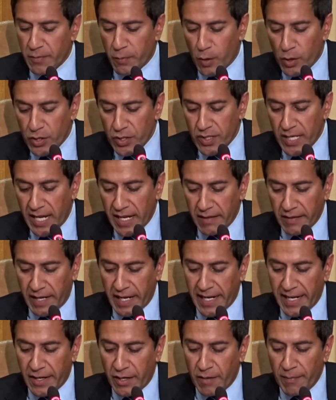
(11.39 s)
We're also now going
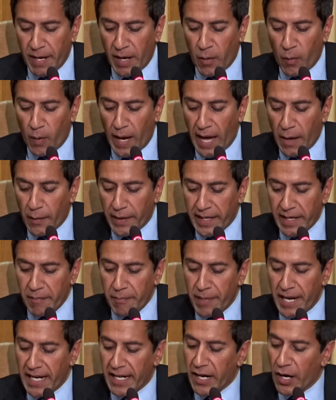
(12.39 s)
to hear about how it can
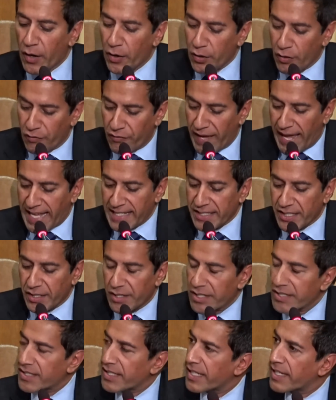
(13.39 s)
impact cardiovascular
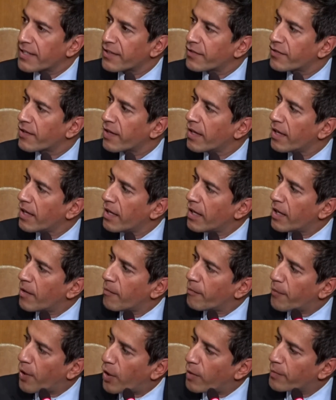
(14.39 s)
disease,
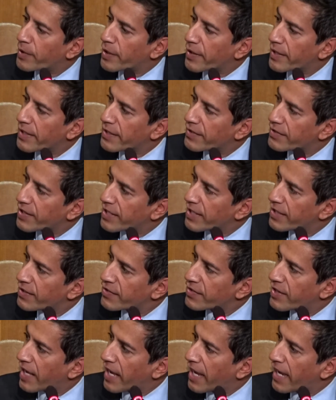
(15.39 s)
pulmonary
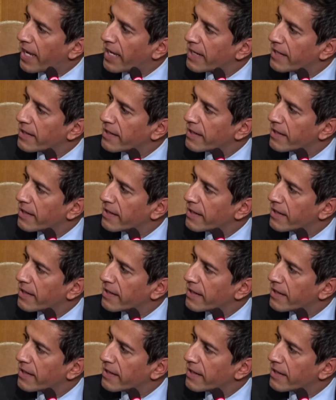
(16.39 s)
disease, and